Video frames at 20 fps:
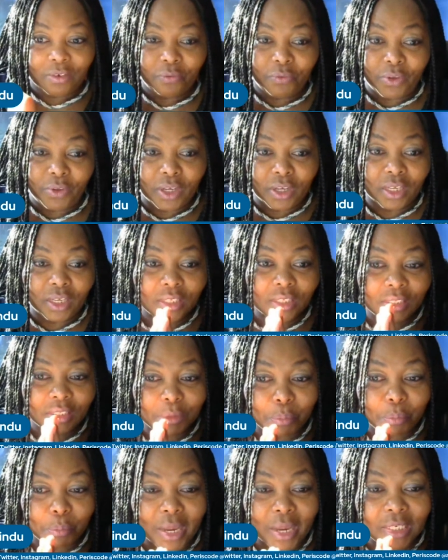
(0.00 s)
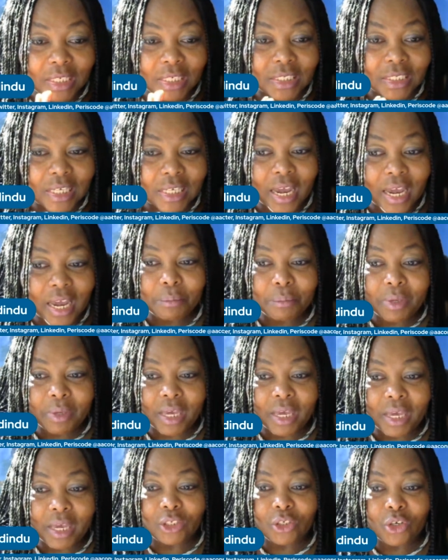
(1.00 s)
spend the time, get the
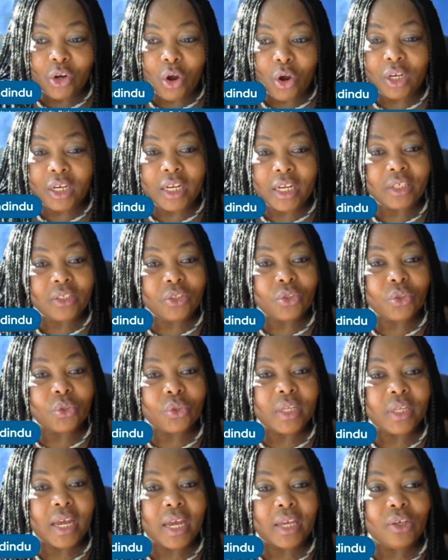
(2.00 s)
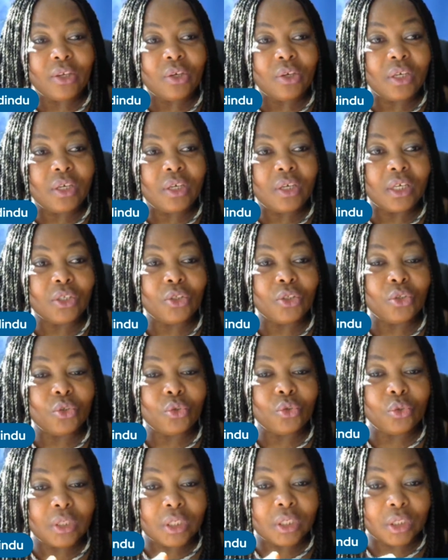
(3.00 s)
knowledge so that you can do this
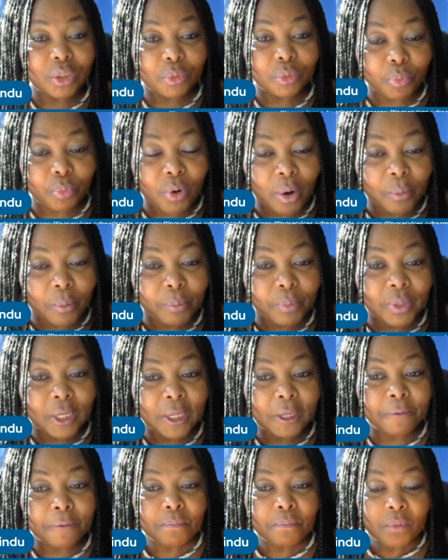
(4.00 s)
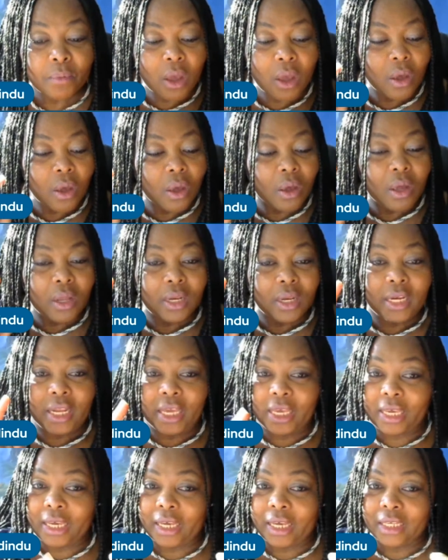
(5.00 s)
properly. Like as I mentioned, if
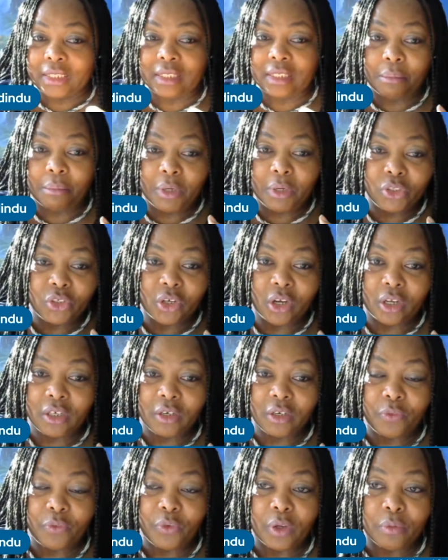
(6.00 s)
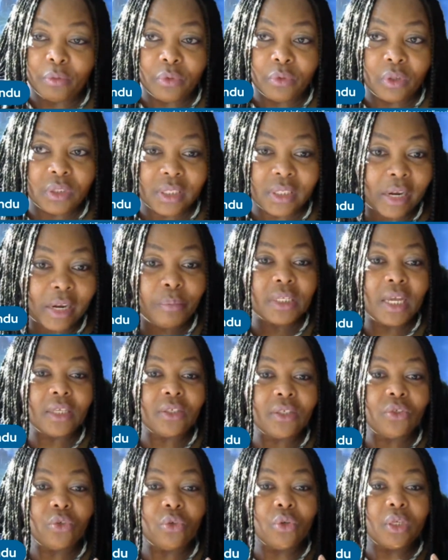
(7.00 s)
you start a business, you're looking at
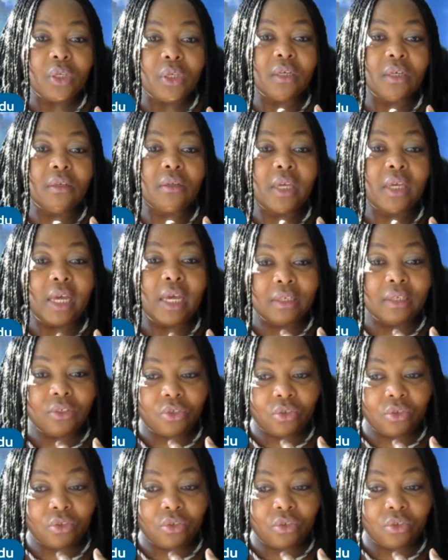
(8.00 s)
getting started,